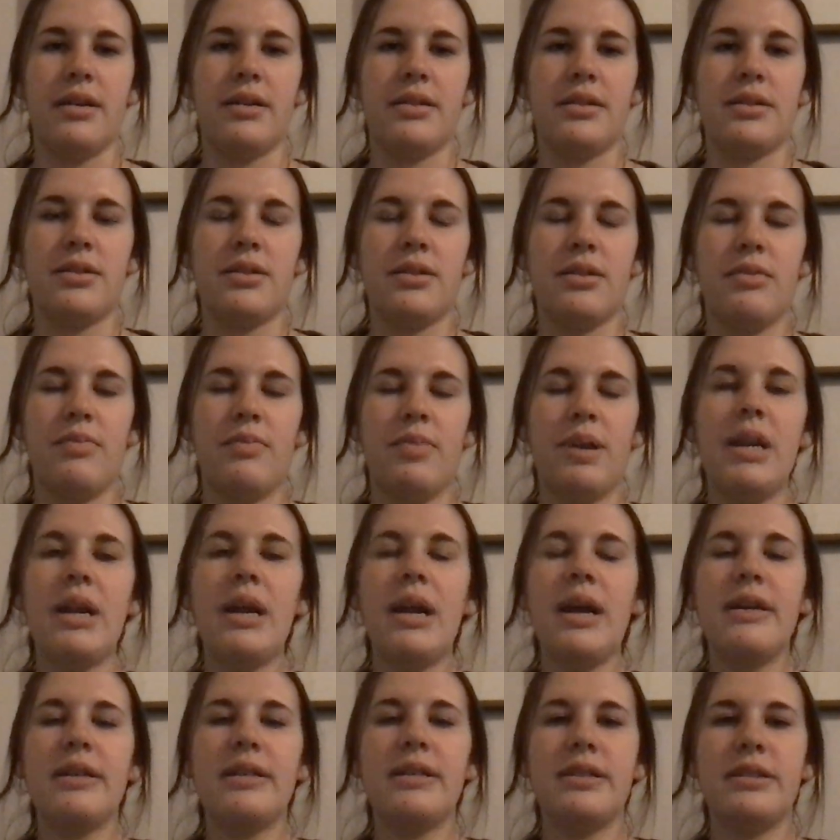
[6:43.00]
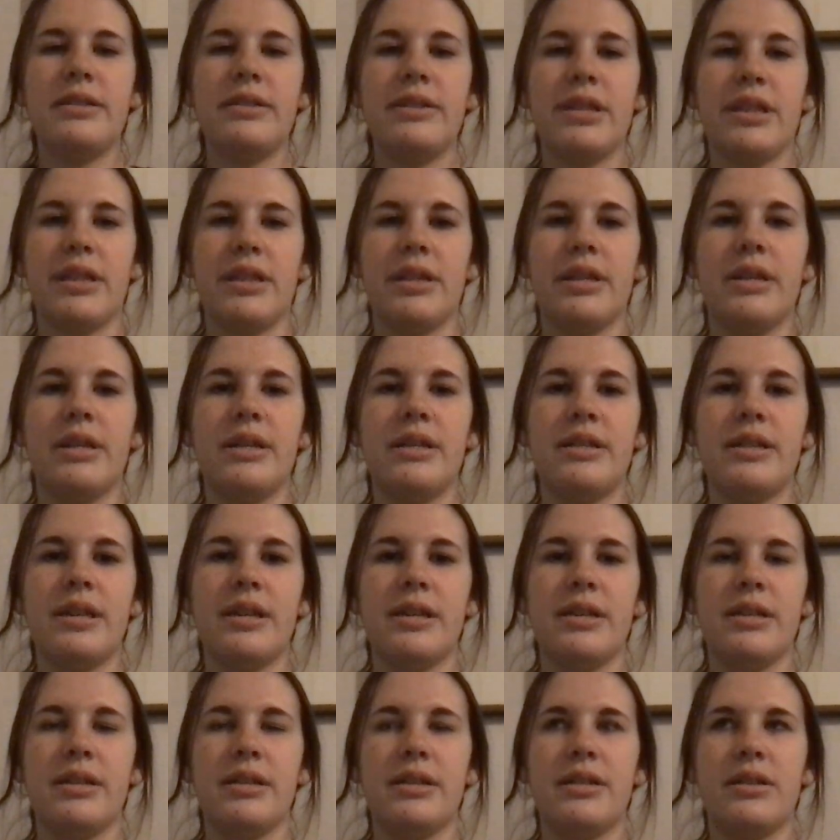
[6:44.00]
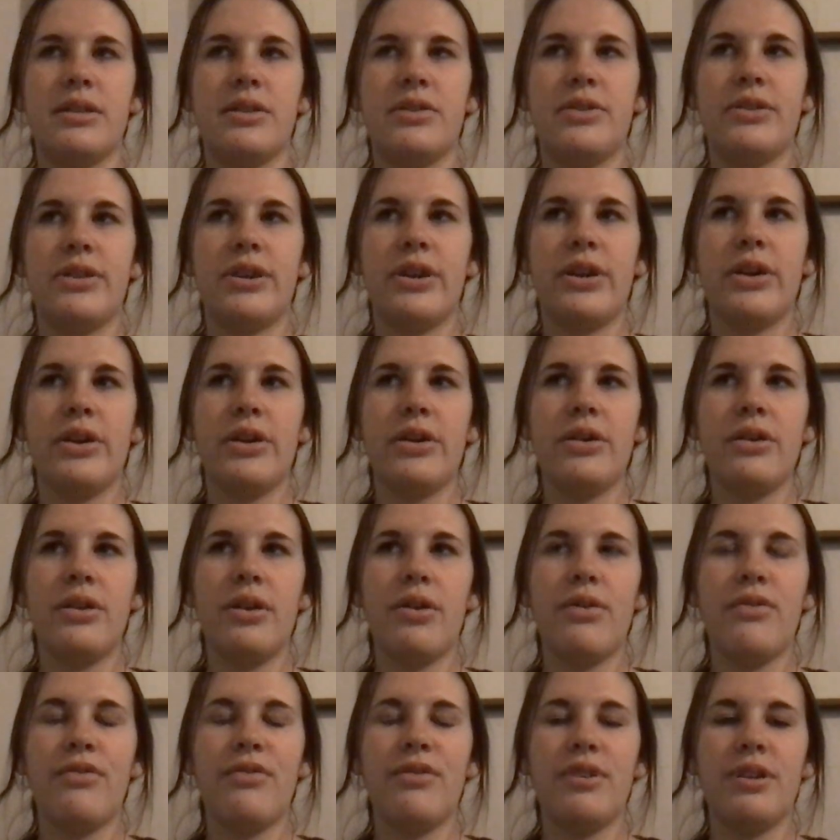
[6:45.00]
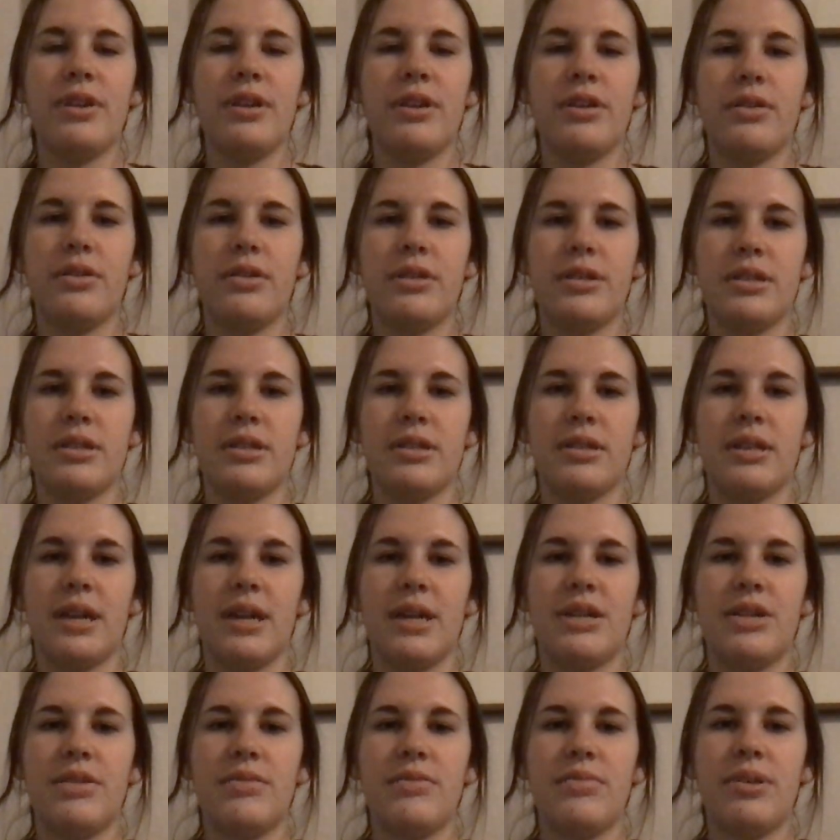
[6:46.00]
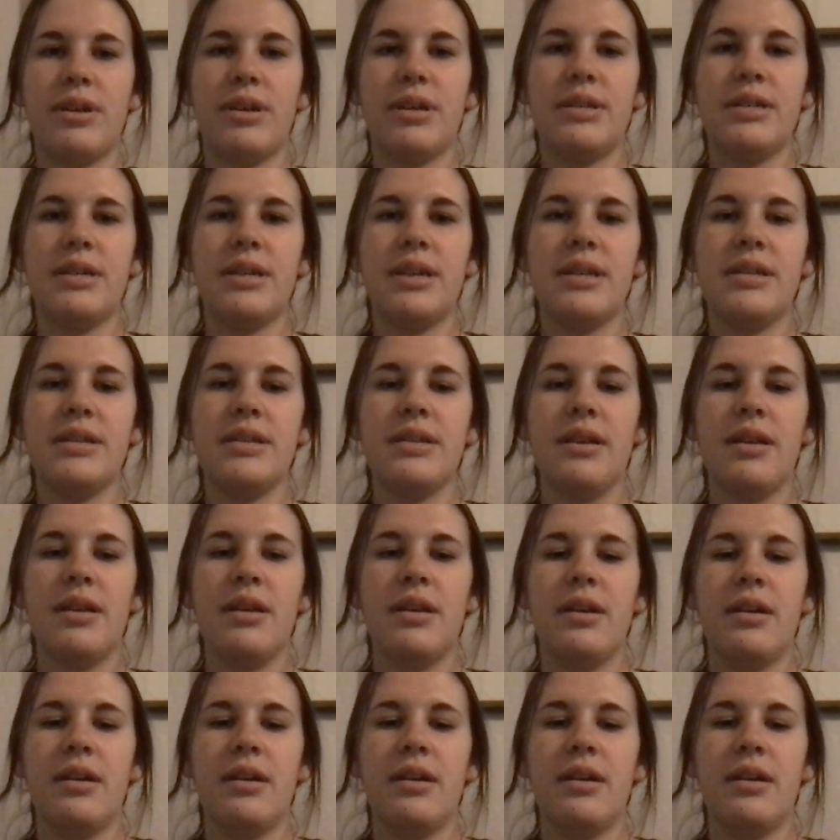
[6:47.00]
So the big idea with this is to turn over your selection process